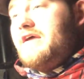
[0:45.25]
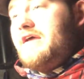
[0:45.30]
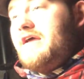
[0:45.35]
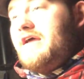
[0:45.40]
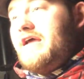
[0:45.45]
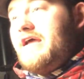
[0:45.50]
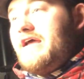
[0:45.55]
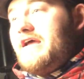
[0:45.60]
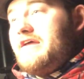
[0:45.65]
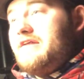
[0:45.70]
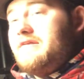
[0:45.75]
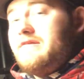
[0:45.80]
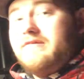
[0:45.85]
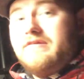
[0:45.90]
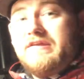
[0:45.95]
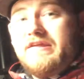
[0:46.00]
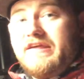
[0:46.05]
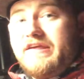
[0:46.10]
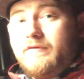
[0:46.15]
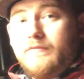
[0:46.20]
And
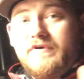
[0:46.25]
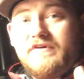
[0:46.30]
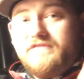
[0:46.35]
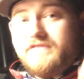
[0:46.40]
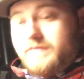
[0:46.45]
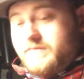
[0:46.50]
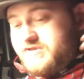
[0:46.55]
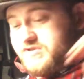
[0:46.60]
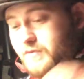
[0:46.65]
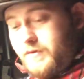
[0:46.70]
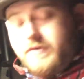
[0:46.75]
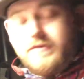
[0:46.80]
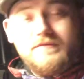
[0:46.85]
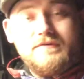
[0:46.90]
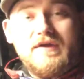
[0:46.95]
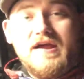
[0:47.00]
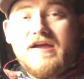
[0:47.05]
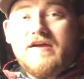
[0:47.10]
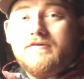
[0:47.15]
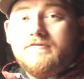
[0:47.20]
he went from short and
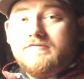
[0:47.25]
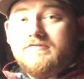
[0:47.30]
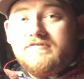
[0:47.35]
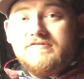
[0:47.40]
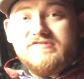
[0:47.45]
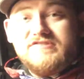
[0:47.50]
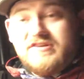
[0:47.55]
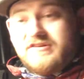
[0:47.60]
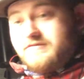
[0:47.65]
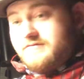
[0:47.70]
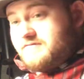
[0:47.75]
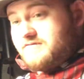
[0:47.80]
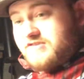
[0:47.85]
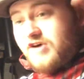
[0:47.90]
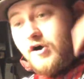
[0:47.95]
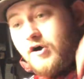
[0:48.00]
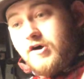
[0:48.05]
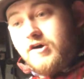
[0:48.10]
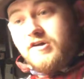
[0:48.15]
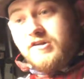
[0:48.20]
round to
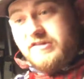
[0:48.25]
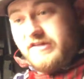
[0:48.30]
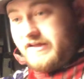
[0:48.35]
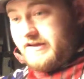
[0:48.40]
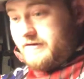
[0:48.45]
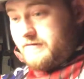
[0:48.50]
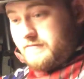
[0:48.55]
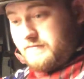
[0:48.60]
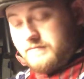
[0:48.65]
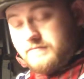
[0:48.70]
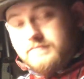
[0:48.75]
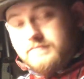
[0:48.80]
tall and